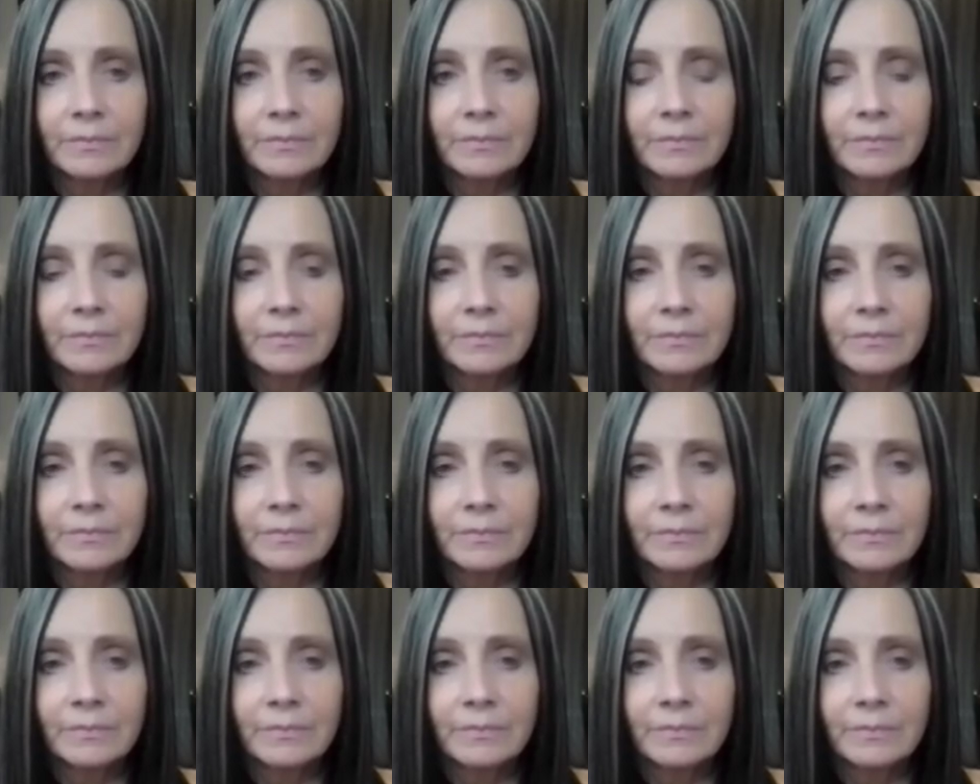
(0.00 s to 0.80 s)

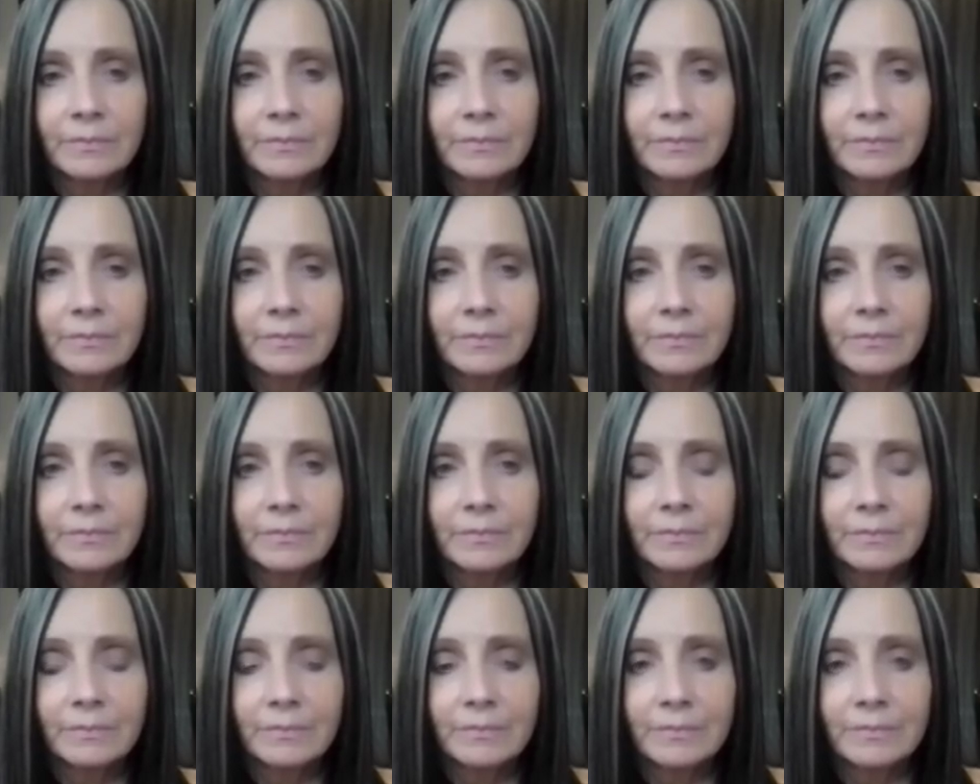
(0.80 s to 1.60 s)

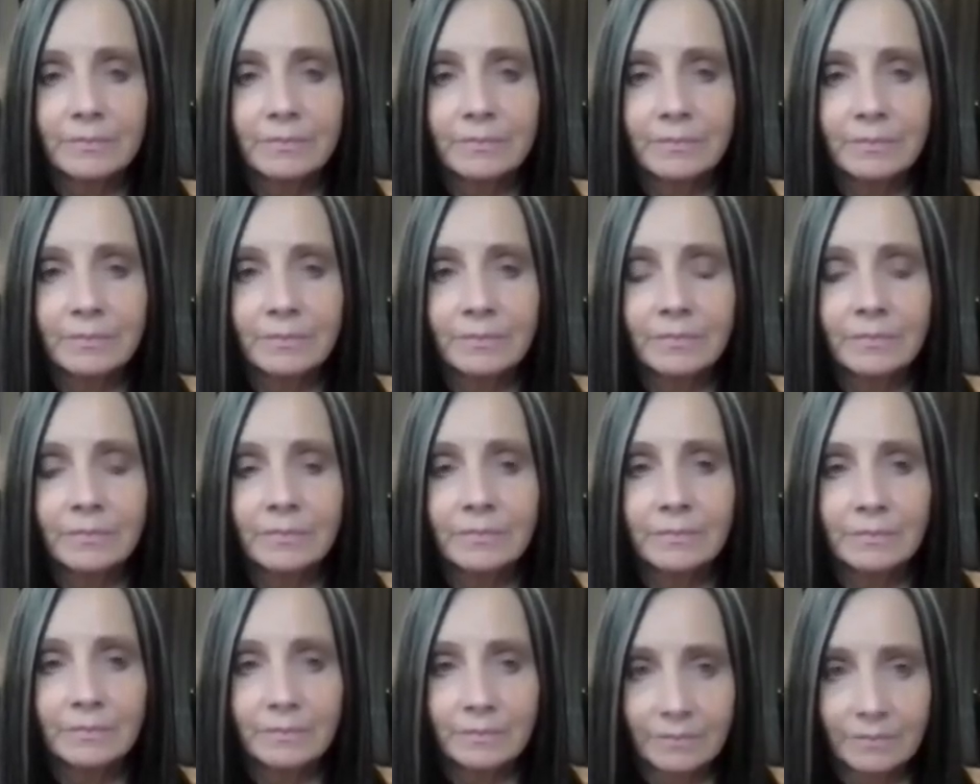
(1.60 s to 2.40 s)

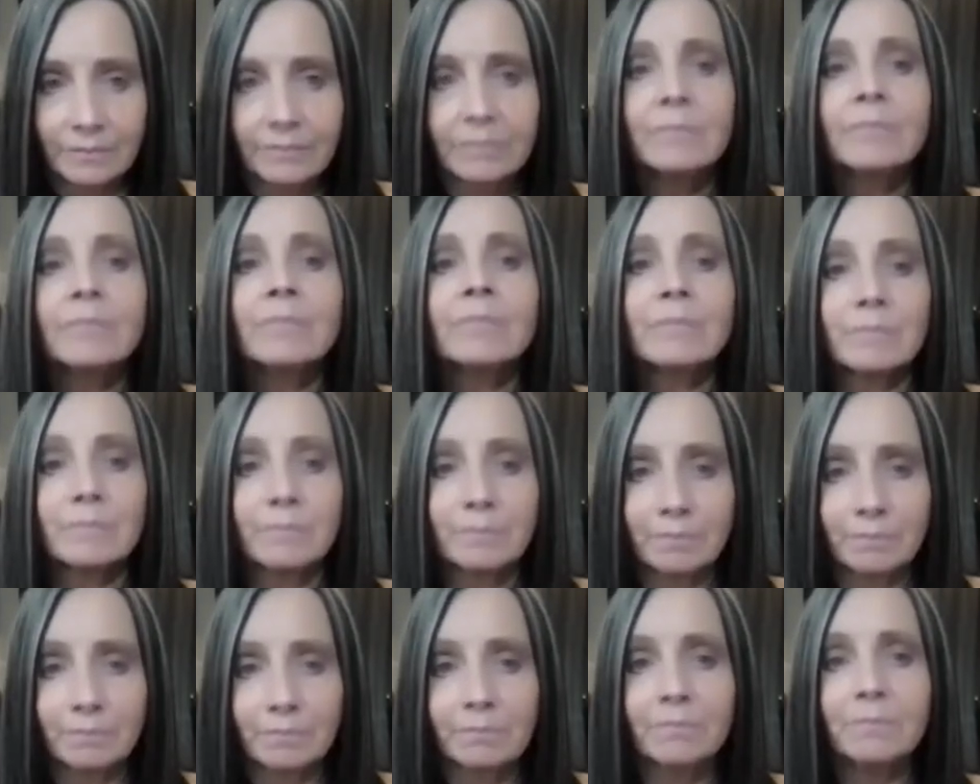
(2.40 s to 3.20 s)

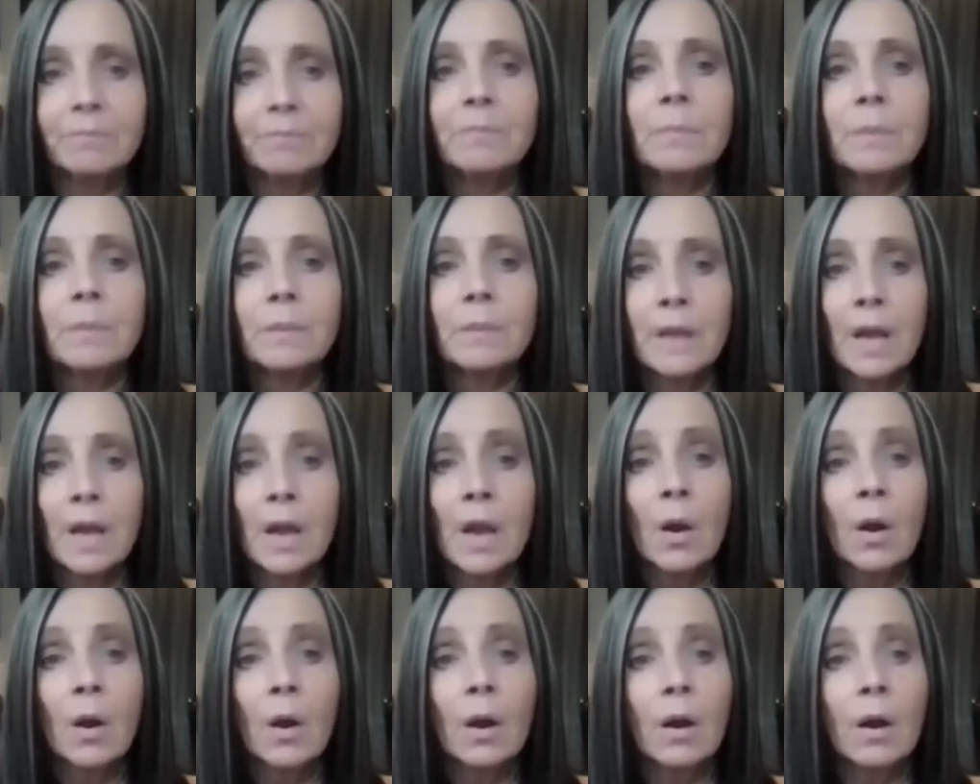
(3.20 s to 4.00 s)

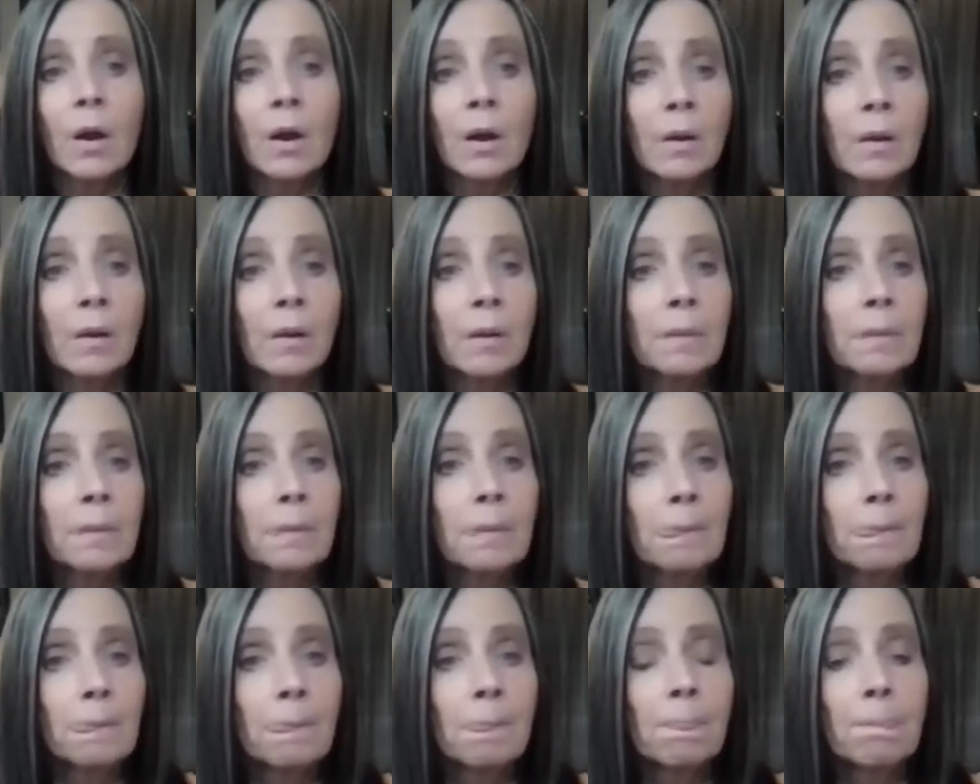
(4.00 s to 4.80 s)

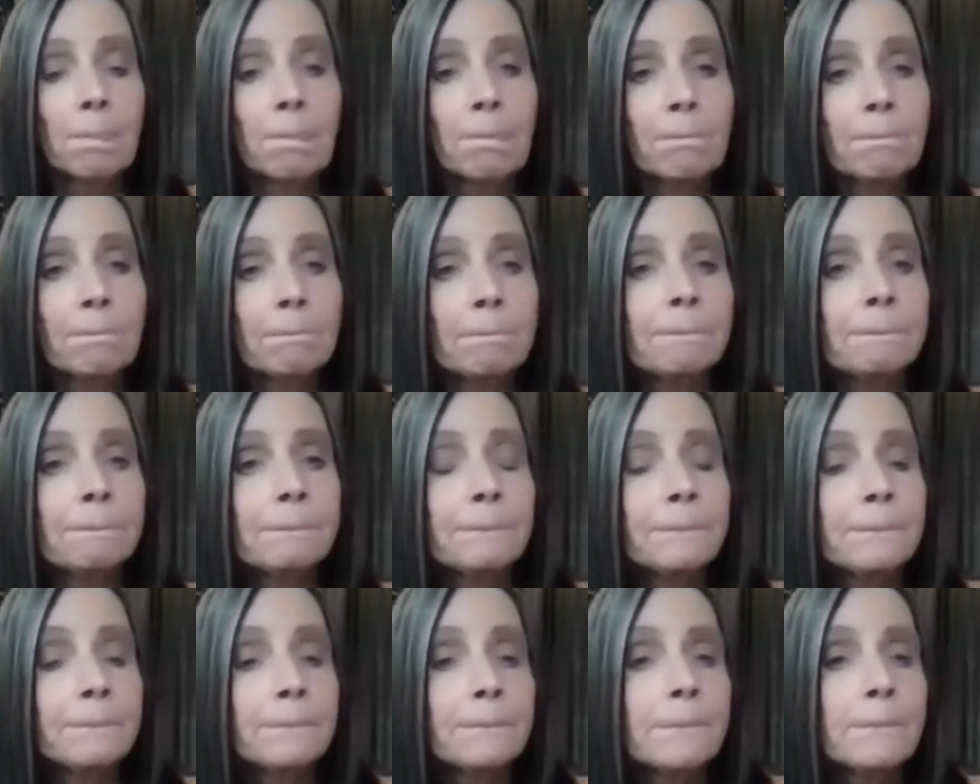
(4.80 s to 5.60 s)

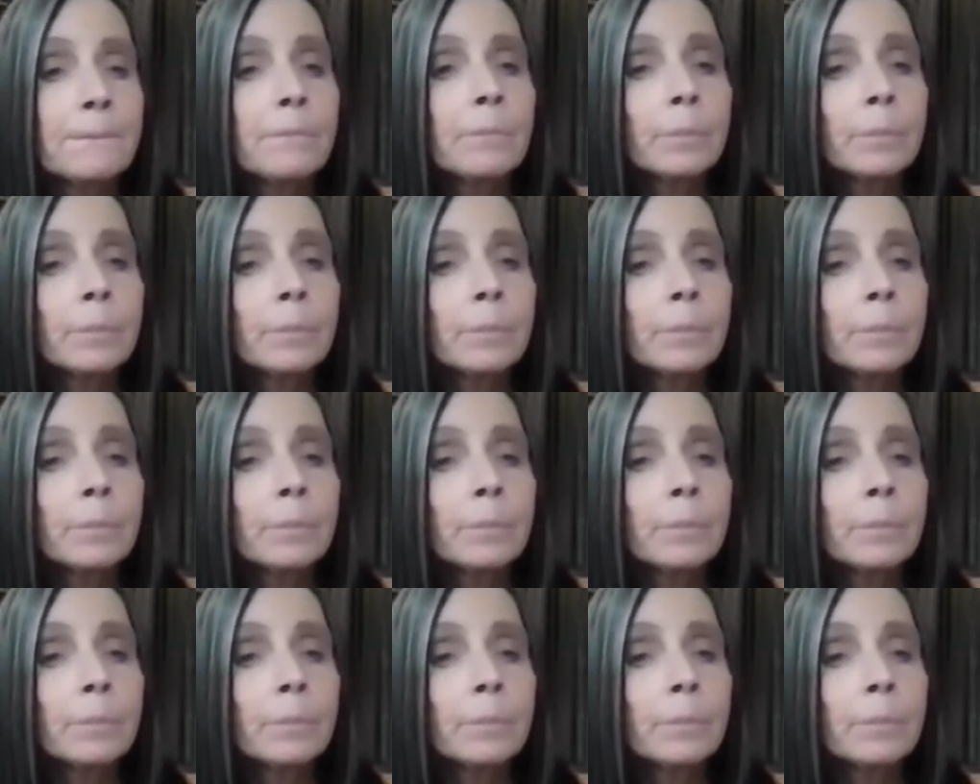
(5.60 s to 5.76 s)
(not speaking)